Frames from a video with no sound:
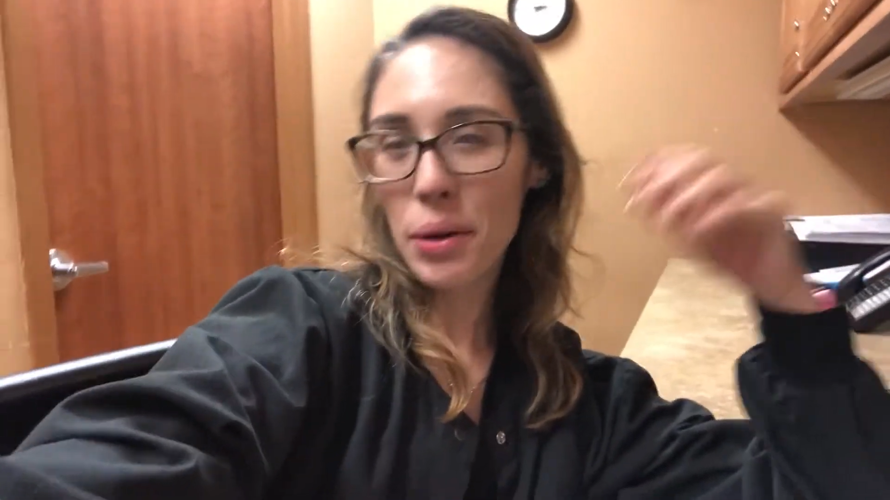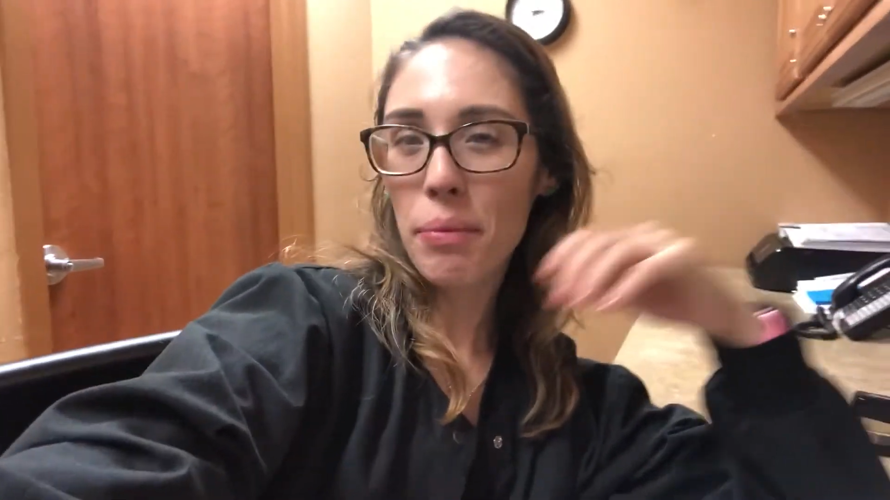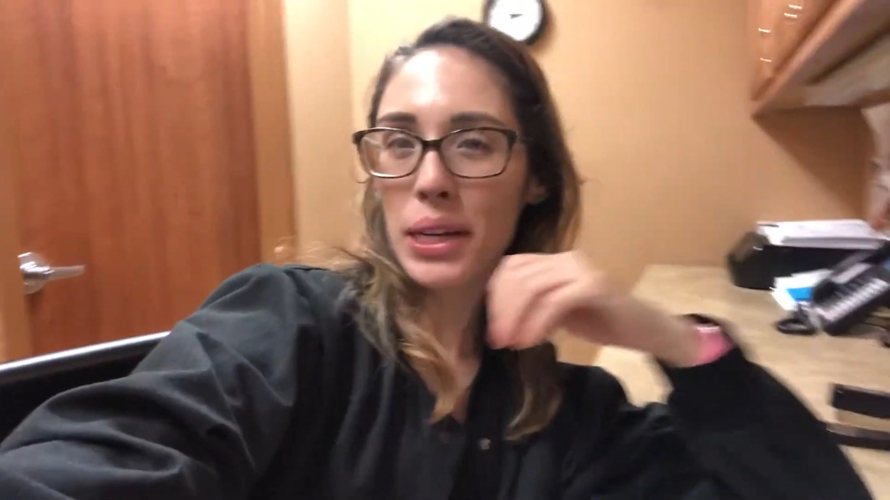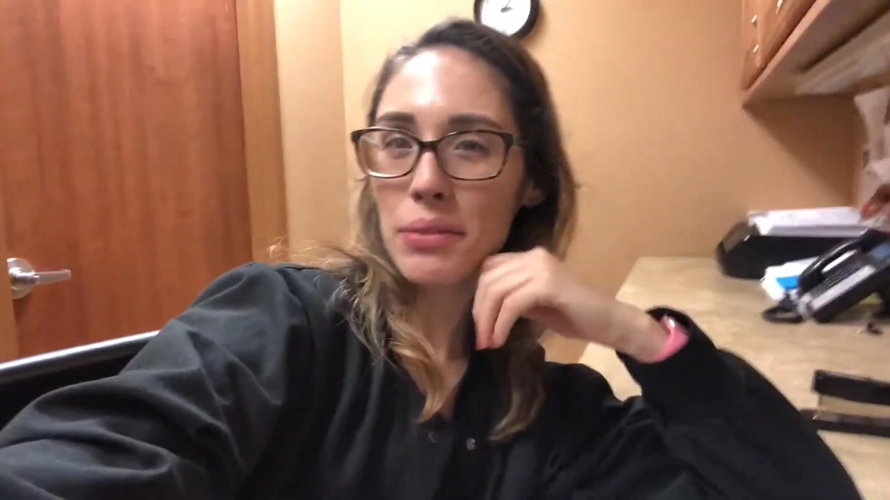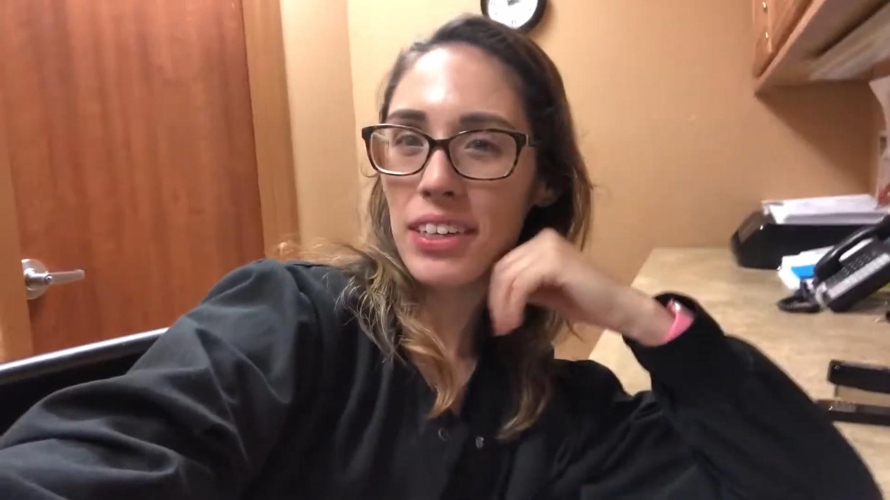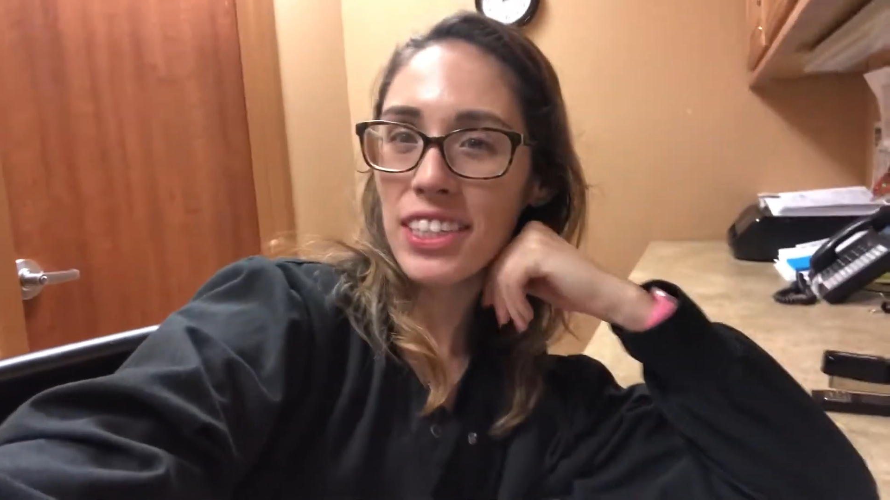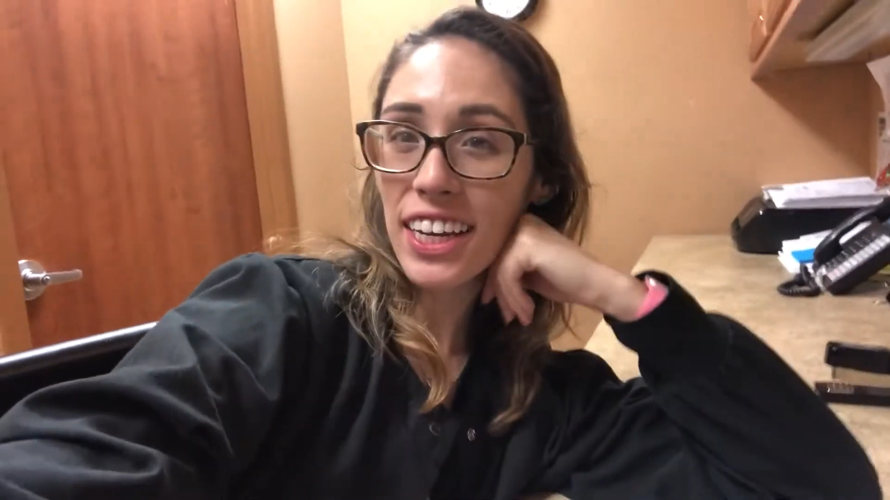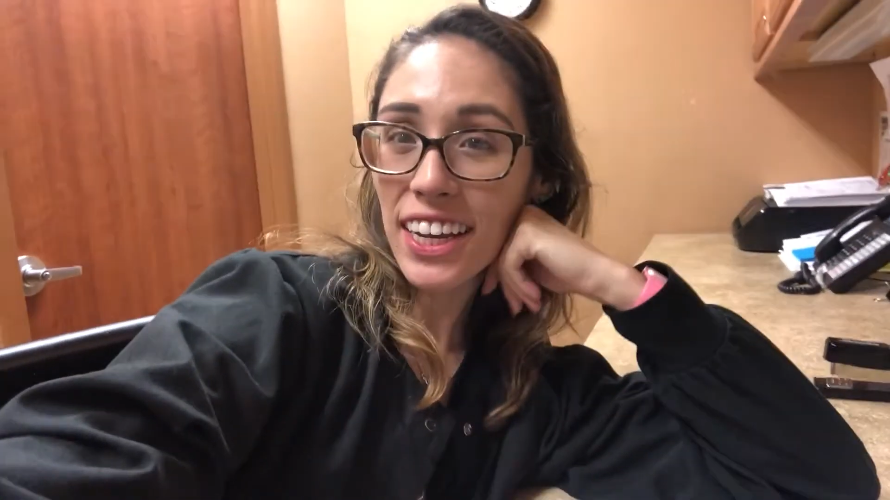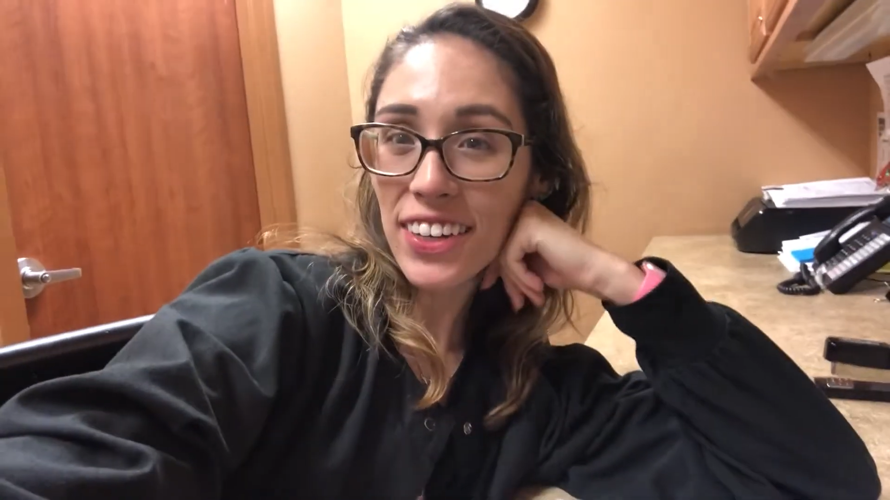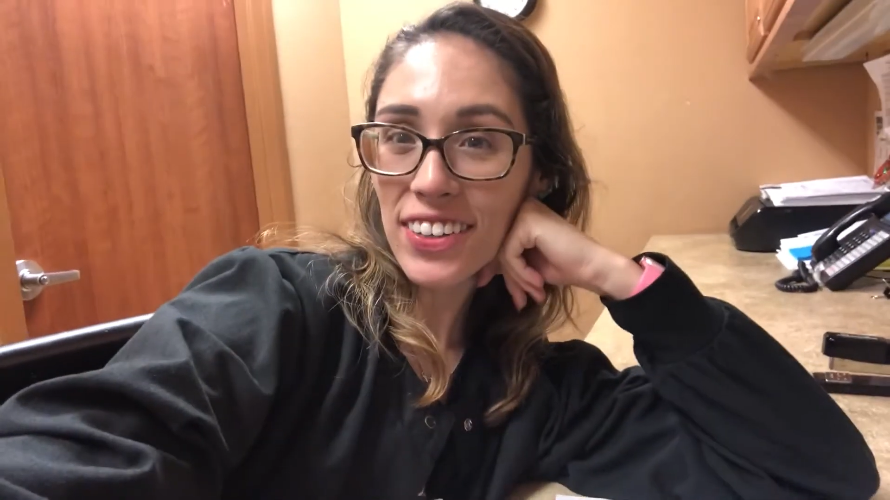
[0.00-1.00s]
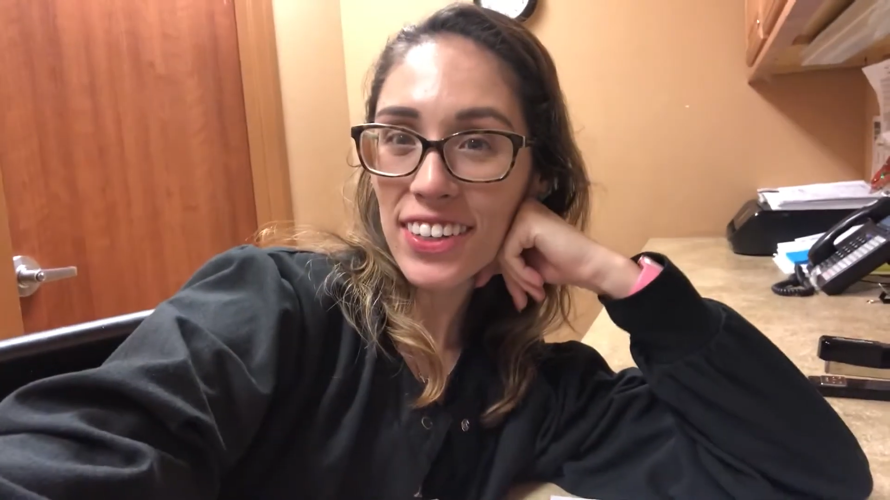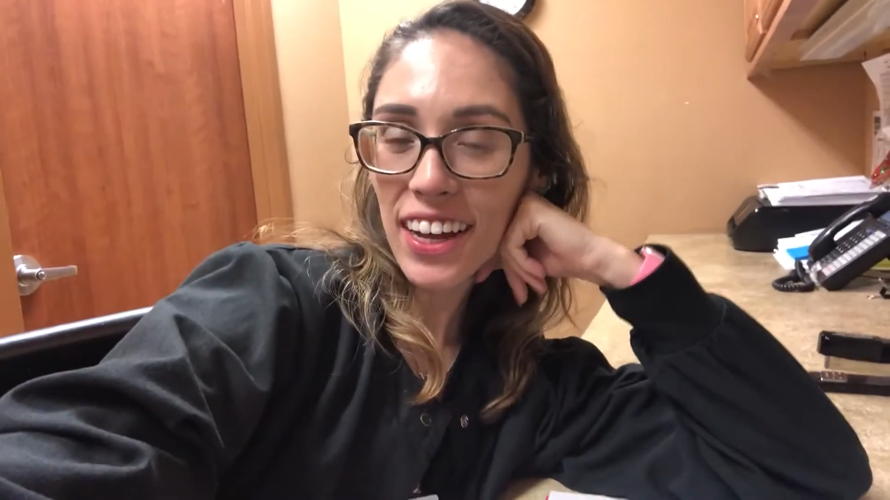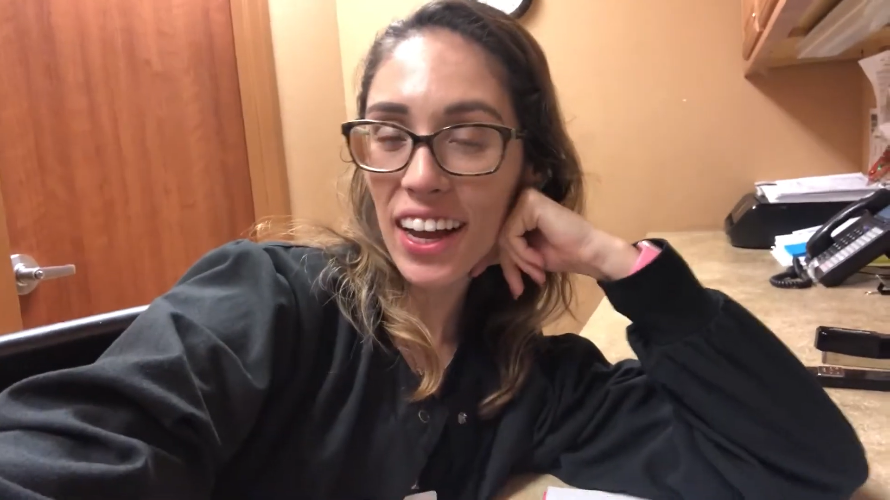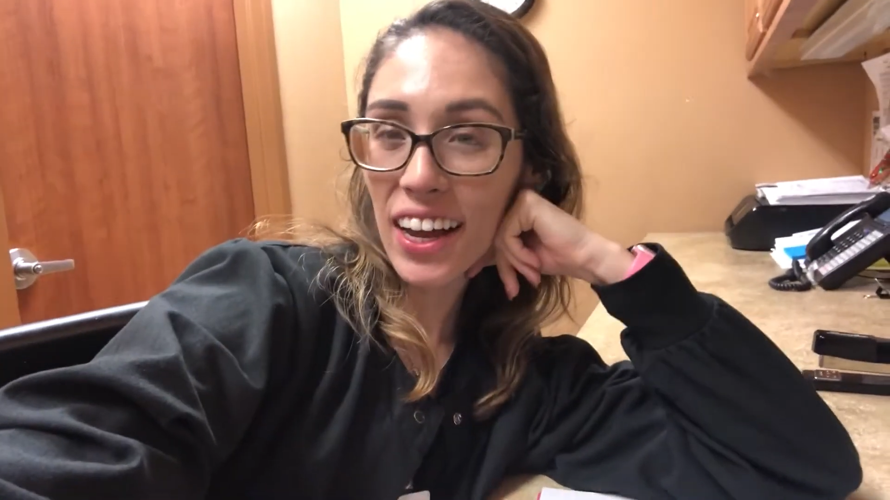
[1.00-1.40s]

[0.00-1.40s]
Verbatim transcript: Welcome back to my channel.